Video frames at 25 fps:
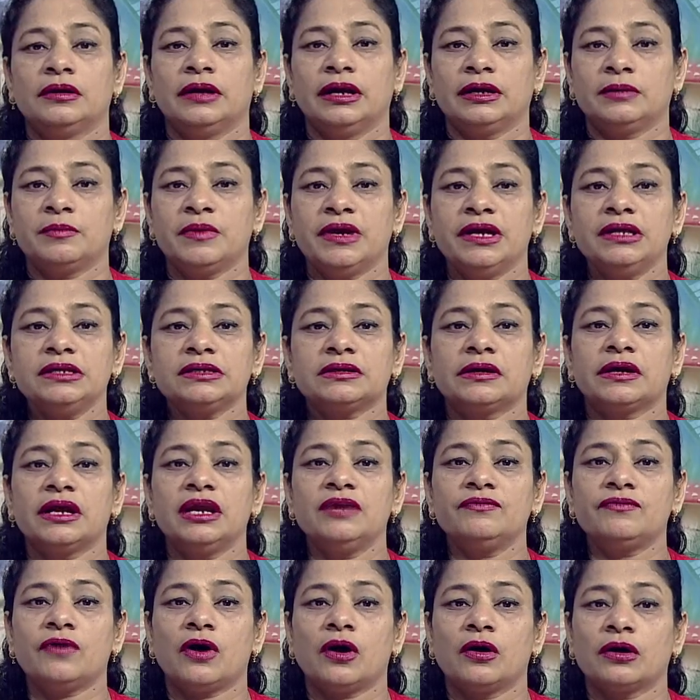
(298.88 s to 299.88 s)
That means
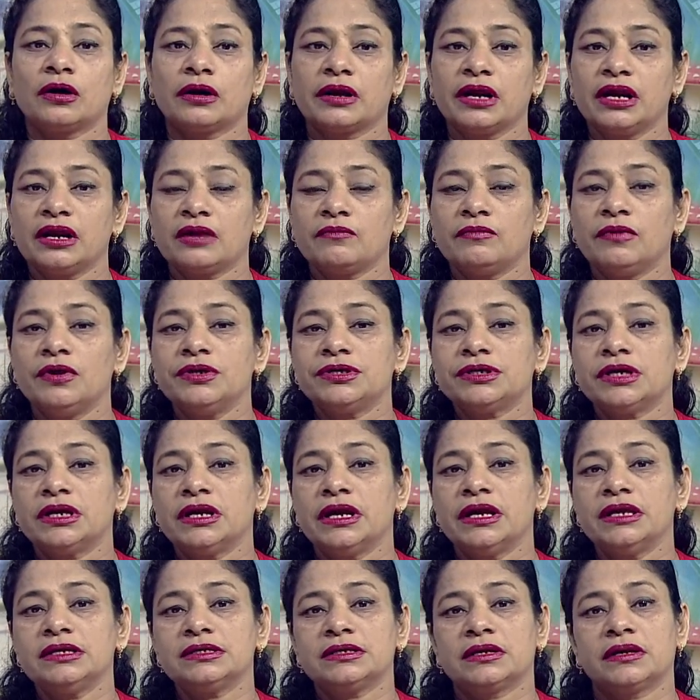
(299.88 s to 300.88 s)
green, for, green
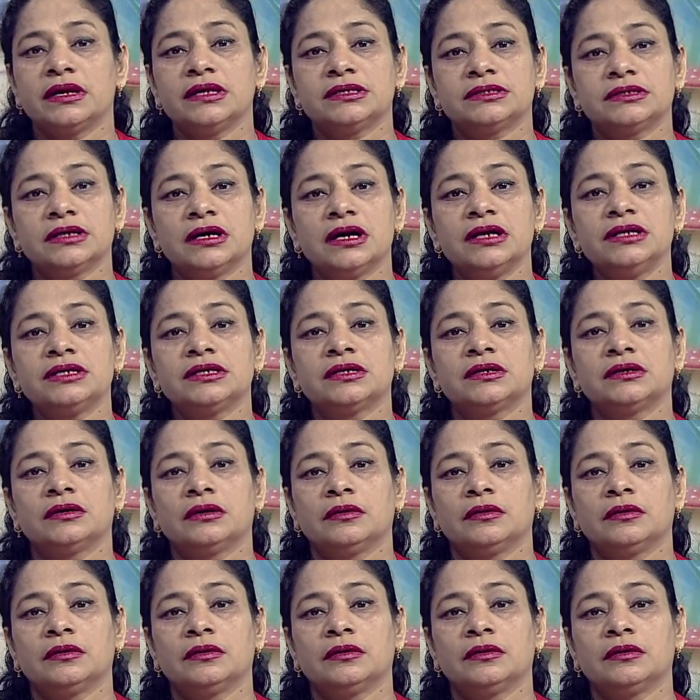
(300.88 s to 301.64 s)
revolution is research